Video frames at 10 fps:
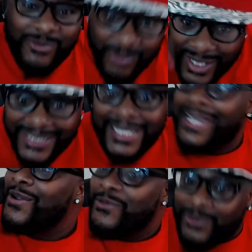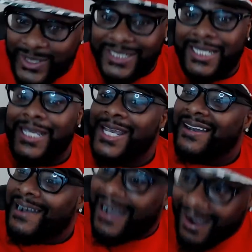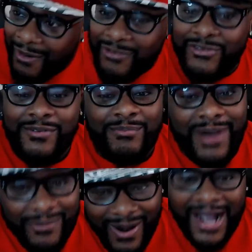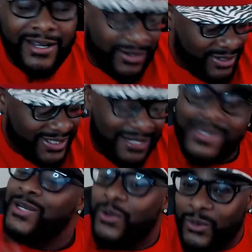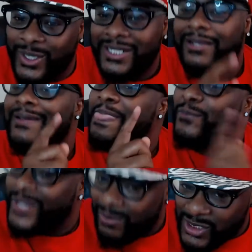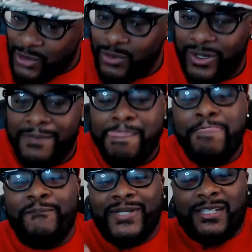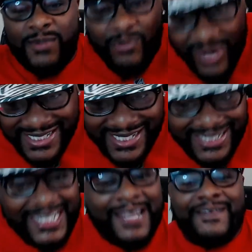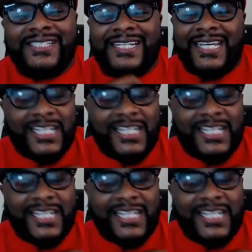really, really off my rocker to be doing what I was doing, to be risking it, to get in